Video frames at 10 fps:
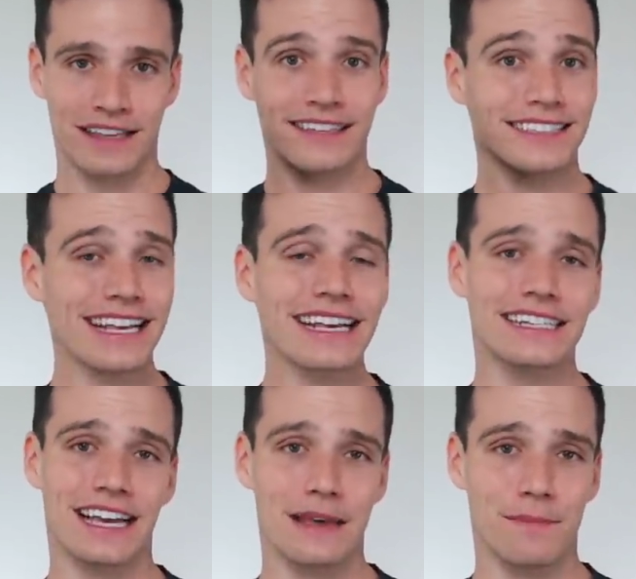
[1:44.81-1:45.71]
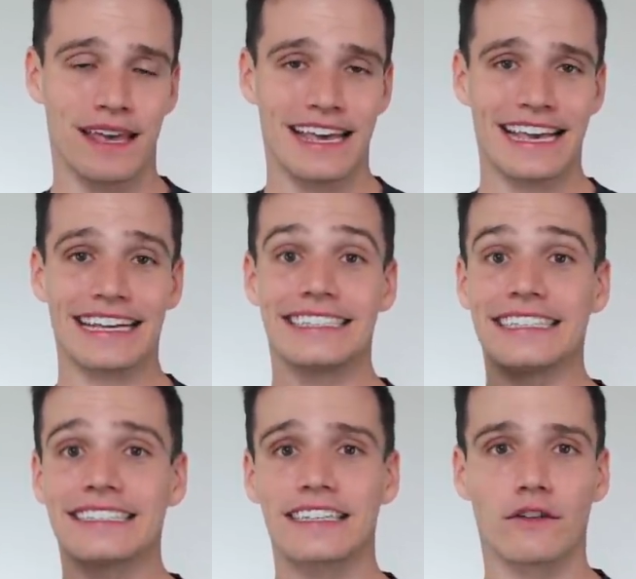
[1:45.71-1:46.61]
The second type is the
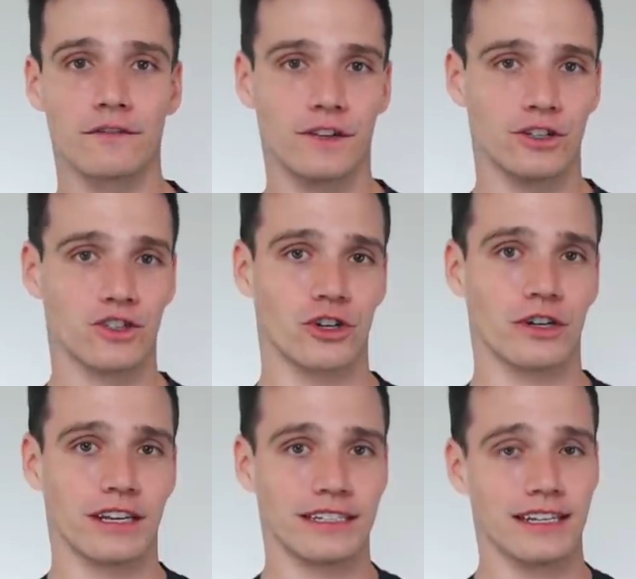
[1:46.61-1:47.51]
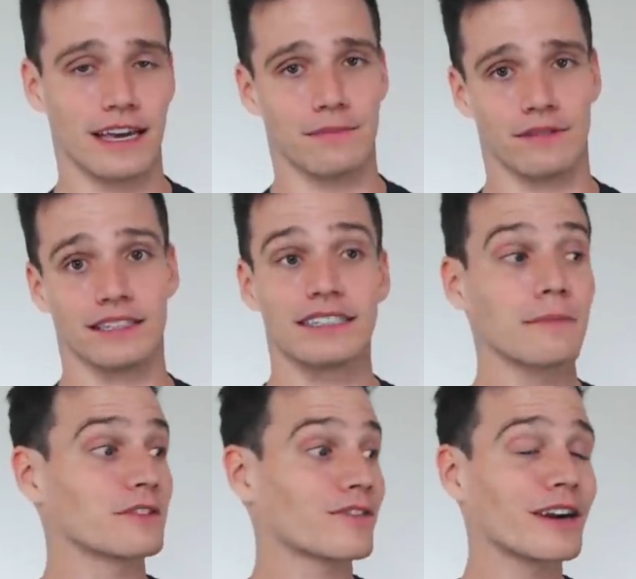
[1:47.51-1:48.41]
self-assured type. This
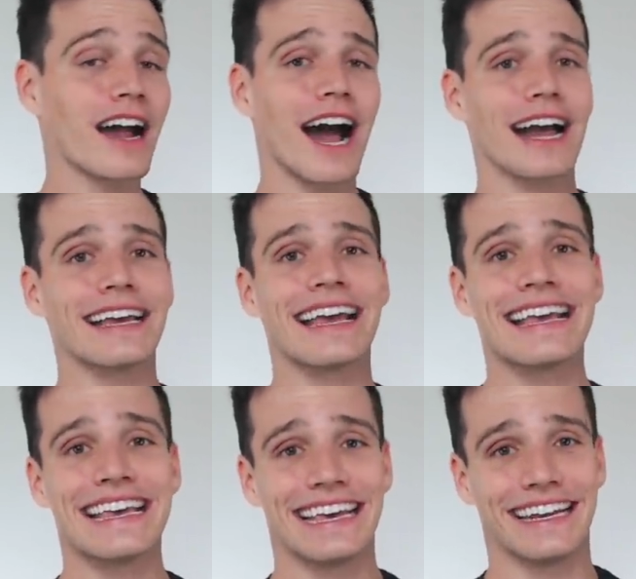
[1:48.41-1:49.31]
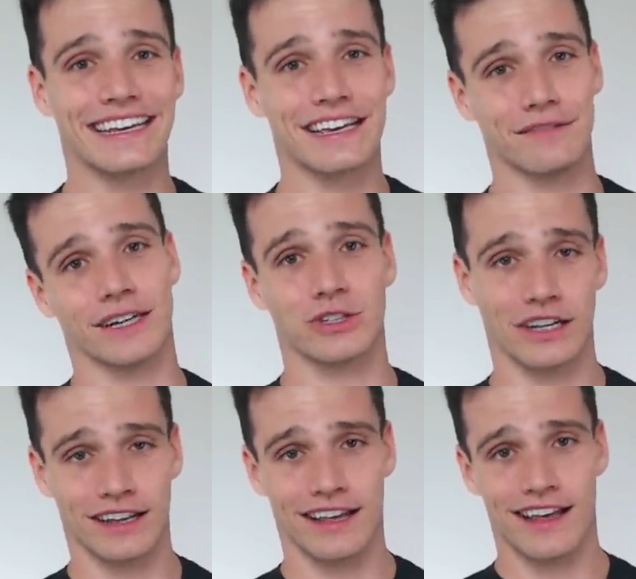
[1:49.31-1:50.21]
type is very high in
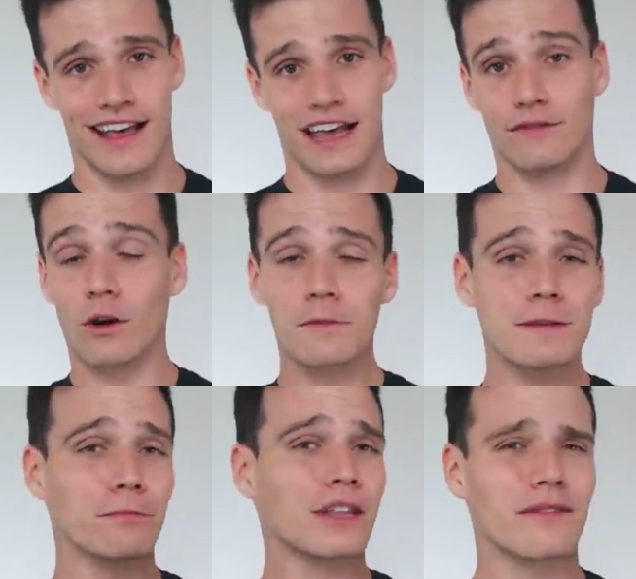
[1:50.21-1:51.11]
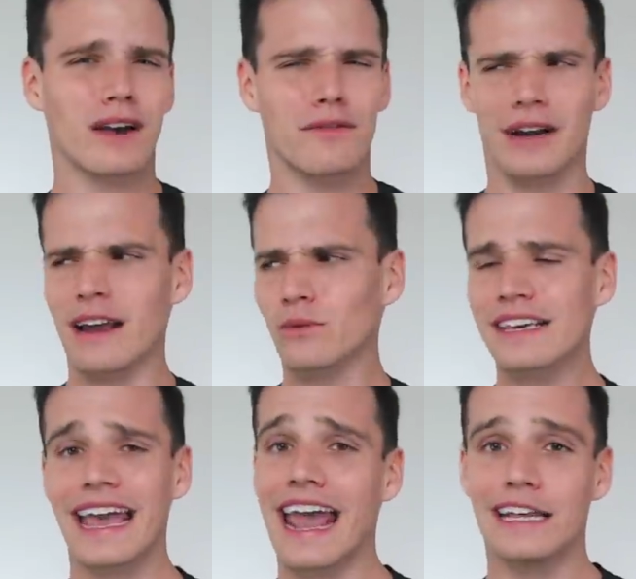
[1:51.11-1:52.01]
conviction. And of all the people that I've covered, I don't
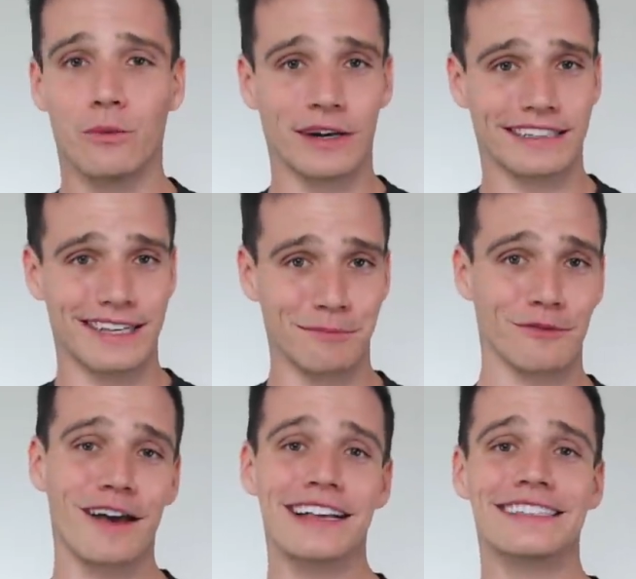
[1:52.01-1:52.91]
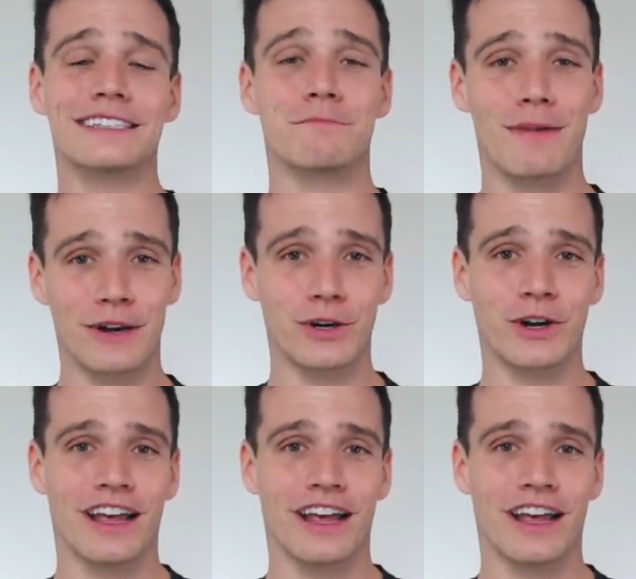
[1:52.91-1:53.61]
think anyone exemplifies this better